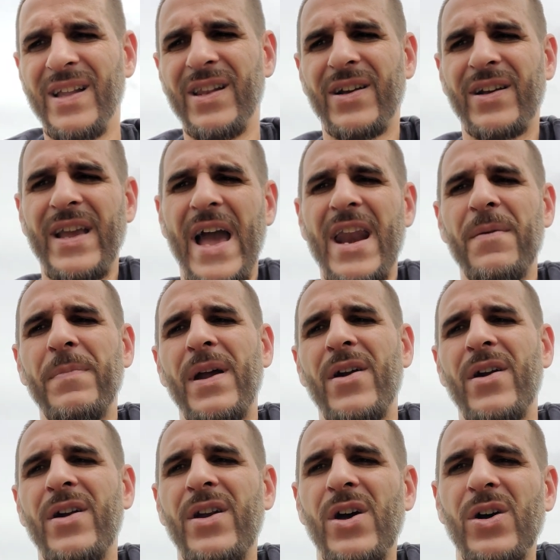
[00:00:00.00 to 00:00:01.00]
Look, Adam
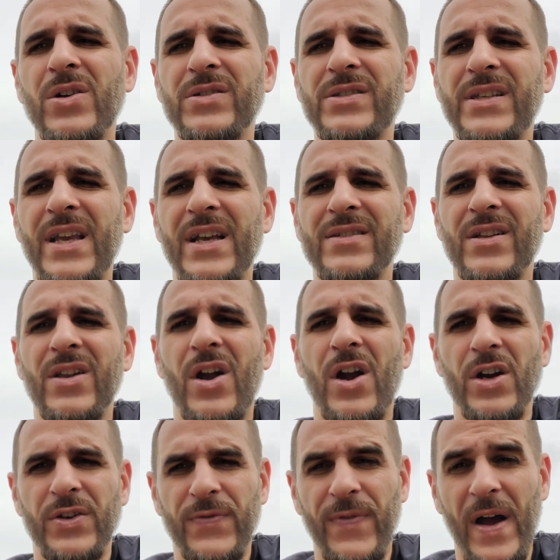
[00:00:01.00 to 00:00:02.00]
Aron knows he has a
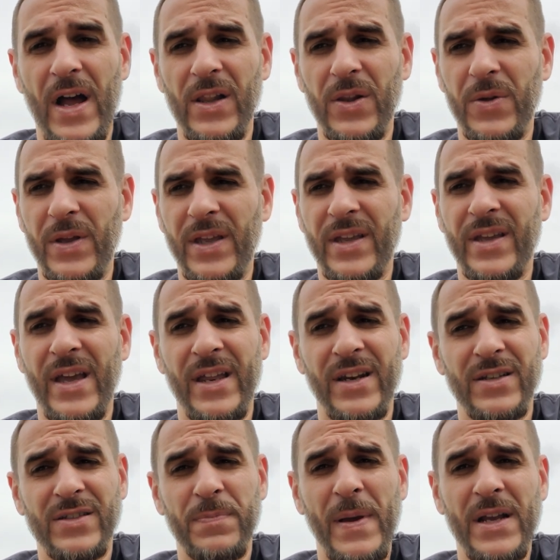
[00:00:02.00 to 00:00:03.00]
large following, and
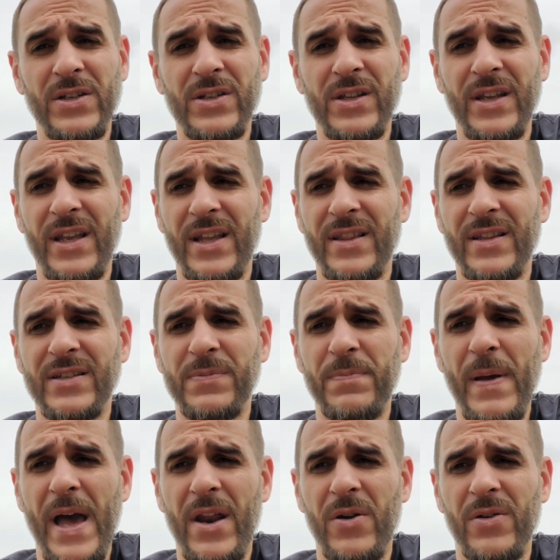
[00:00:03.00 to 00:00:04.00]
especially in this
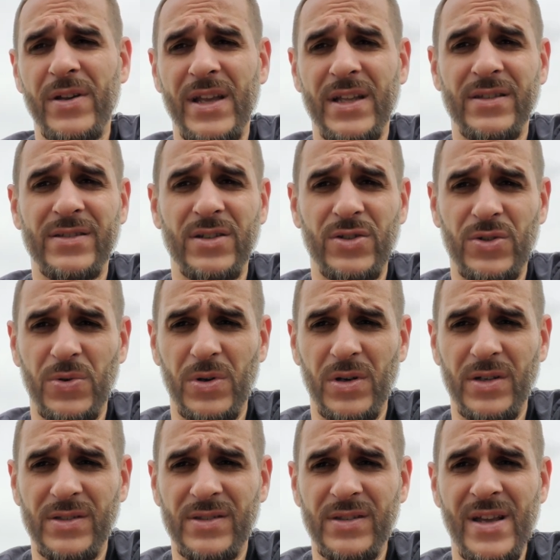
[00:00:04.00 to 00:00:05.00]
battle against the
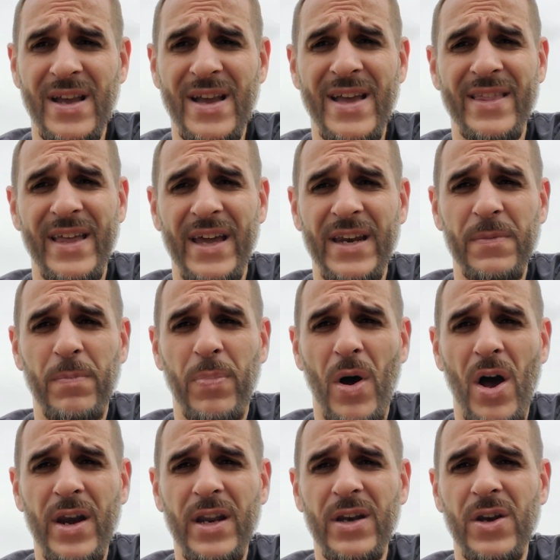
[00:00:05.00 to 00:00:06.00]
shorts, that he
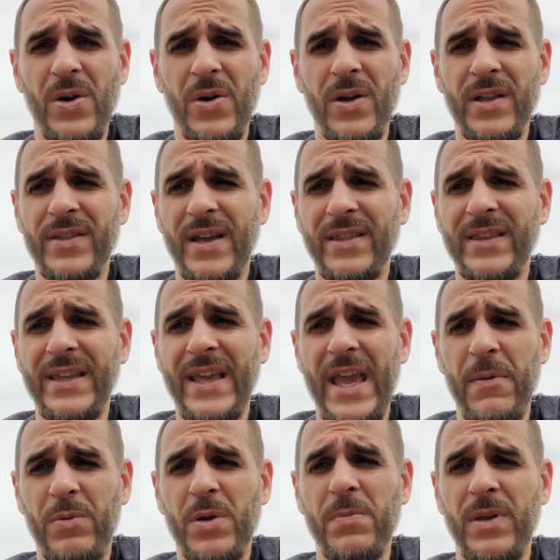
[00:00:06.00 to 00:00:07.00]
bought it knowing that the
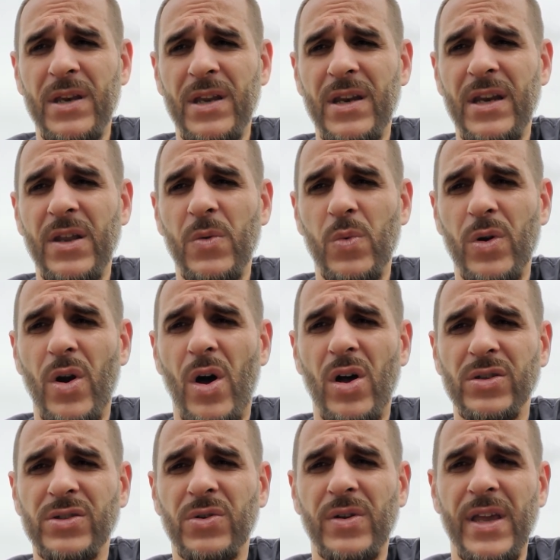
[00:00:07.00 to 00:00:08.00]
ape community would
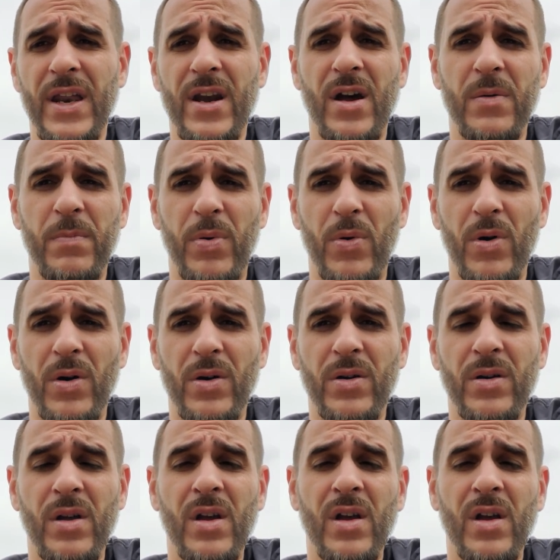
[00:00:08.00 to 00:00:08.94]
also get on board.